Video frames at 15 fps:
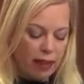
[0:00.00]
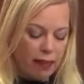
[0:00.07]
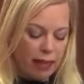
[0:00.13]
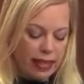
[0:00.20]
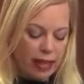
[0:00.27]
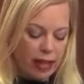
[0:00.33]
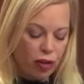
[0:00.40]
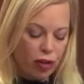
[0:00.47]
the
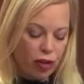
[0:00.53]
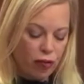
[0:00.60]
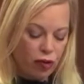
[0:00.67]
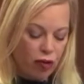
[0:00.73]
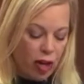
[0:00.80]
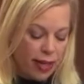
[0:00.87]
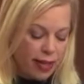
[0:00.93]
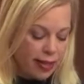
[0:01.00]
miscarriage of
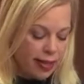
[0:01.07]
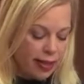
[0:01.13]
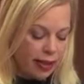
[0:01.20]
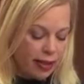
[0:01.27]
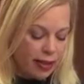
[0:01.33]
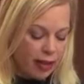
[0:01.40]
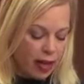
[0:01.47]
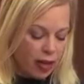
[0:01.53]
justice
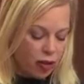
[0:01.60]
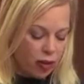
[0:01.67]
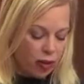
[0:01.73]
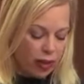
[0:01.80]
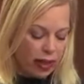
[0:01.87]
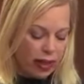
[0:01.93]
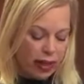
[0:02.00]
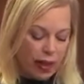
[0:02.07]
in this
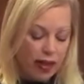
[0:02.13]
country,